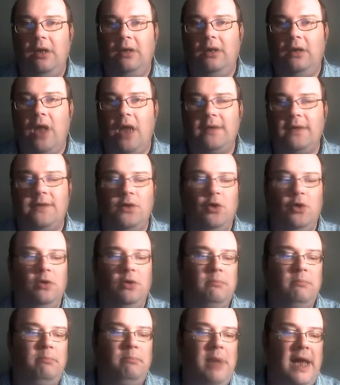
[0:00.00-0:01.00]

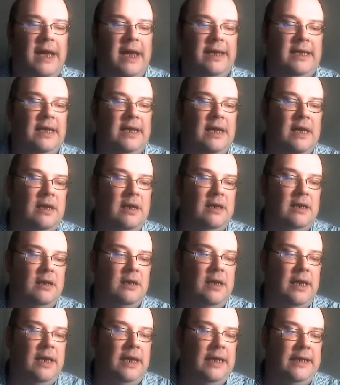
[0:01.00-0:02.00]
lawsuit, but
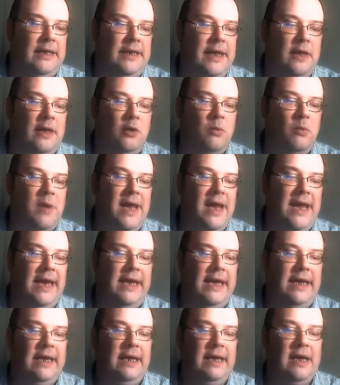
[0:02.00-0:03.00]
in another
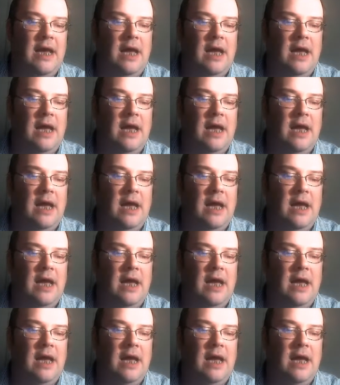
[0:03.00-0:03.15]
way,